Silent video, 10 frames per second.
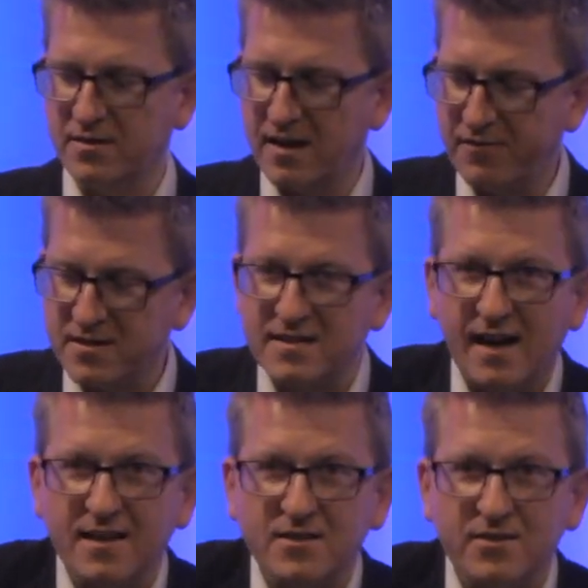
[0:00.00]
never
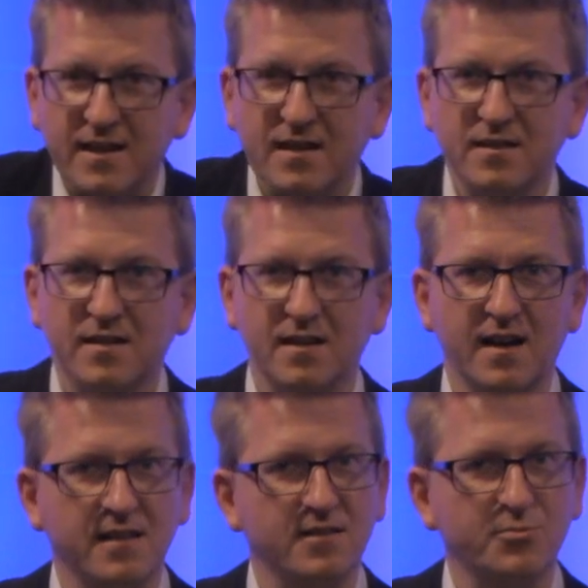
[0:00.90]
start doing anything
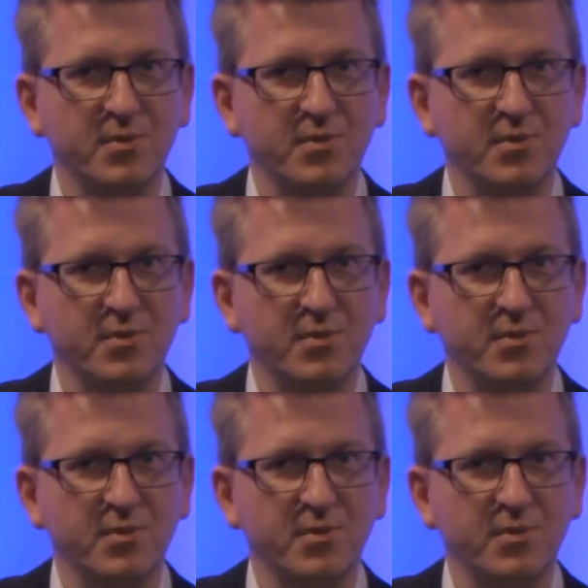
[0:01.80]
like this,